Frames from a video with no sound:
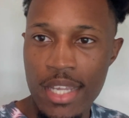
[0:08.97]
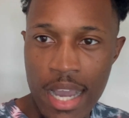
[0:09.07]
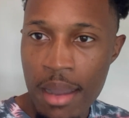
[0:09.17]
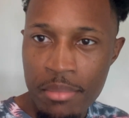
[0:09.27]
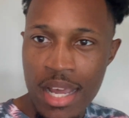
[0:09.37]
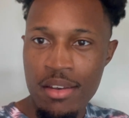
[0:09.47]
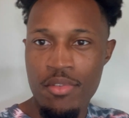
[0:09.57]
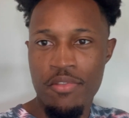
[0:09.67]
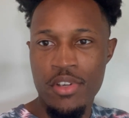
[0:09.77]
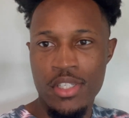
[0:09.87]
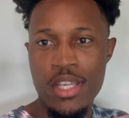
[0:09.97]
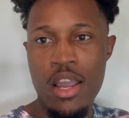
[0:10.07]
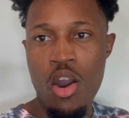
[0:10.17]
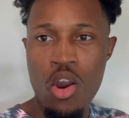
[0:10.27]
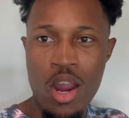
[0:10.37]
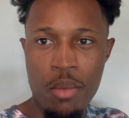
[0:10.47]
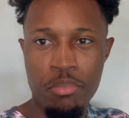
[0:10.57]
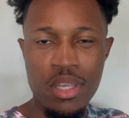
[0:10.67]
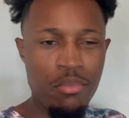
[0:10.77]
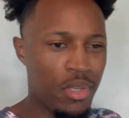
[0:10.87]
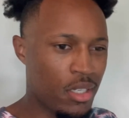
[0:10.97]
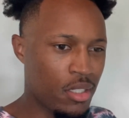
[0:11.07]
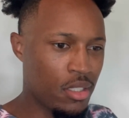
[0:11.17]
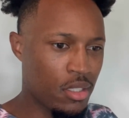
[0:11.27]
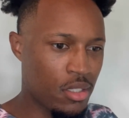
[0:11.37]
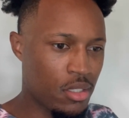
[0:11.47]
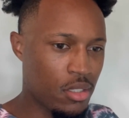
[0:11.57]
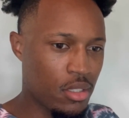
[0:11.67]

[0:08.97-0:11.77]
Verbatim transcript: I'm not even finna say RIP because